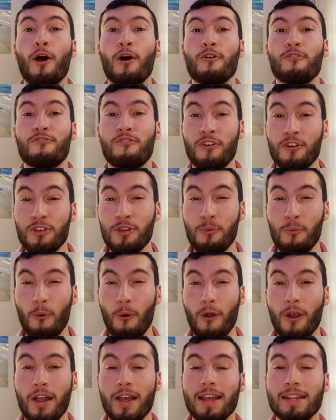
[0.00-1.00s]

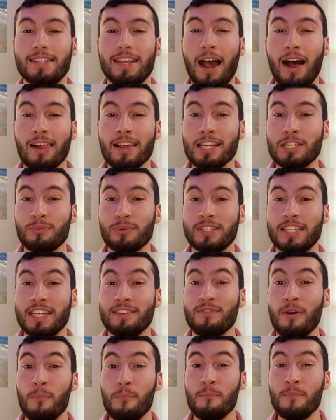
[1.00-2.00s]
Furthermore, Italians
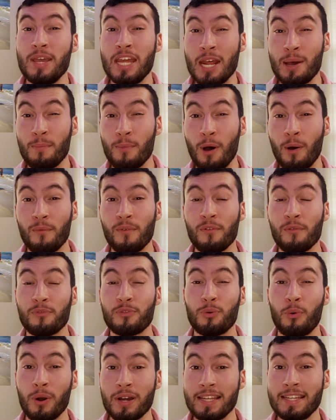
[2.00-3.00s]
receive a minimum of
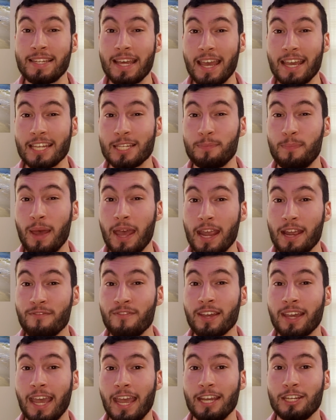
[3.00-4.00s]
20 days paid
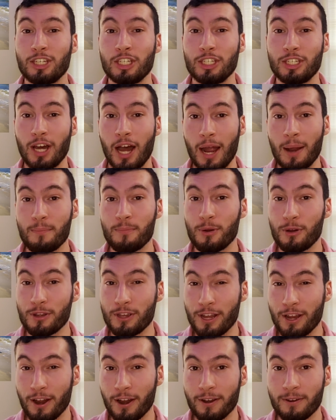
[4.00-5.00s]
vacation time per
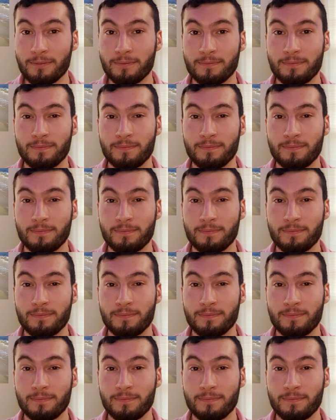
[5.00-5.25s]
year.